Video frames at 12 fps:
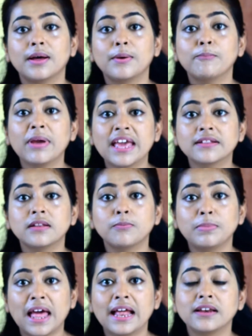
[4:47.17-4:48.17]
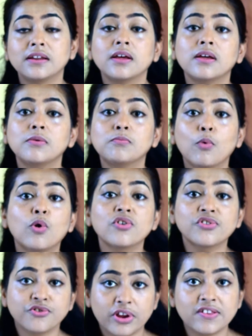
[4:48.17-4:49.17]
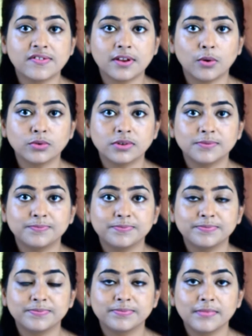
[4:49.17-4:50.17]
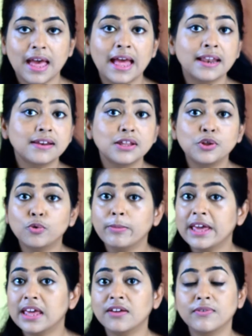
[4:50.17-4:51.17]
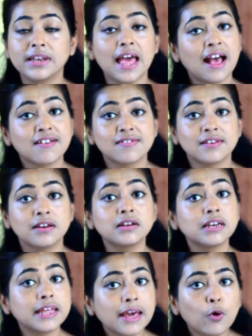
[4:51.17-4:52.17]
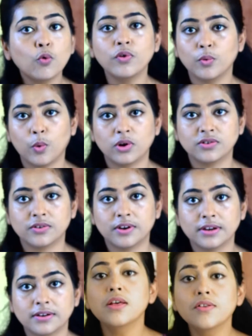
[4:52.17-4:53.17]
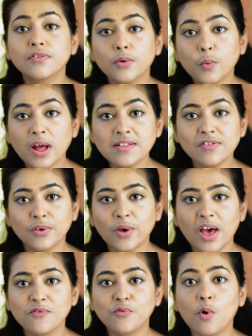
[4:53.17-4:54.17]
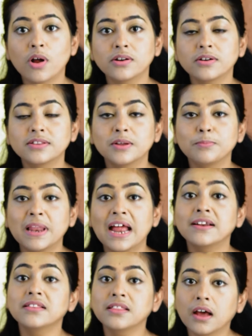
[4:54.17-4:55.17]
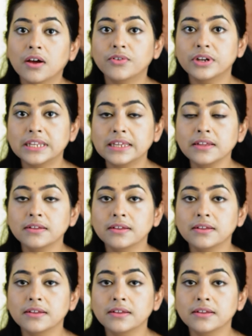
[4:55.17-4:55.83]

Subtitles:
make the plant more stressed out, and you may even accidentally overwater it. So once you have watered the plant thoroughly,